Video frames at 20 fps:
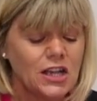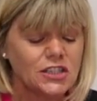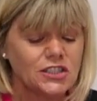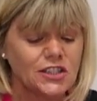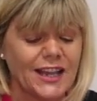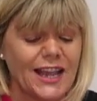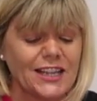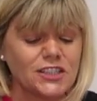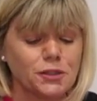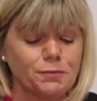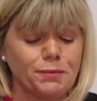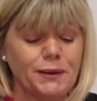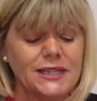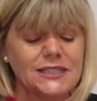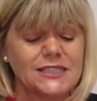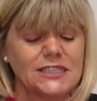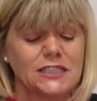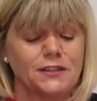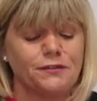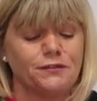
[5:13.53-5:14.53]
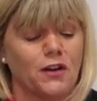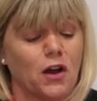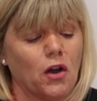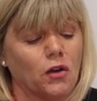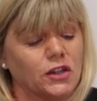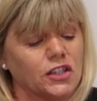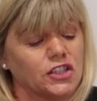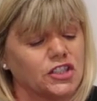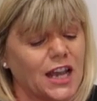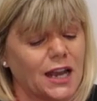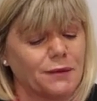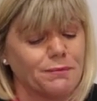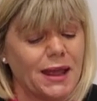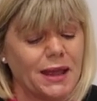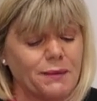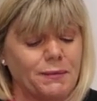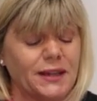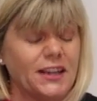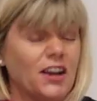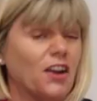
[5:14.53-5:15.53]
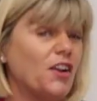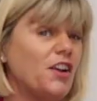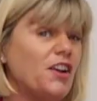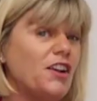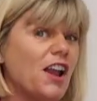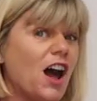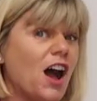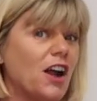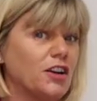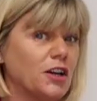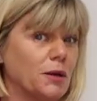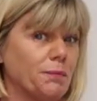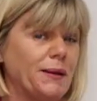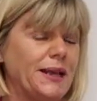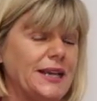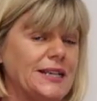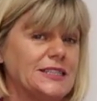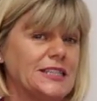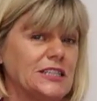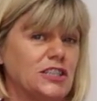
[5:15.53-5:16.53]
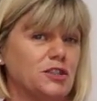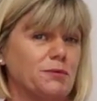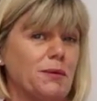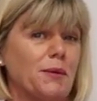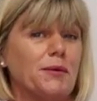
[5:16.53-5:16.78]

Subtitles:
So get your pieces of foliage and maybe your longer pieces.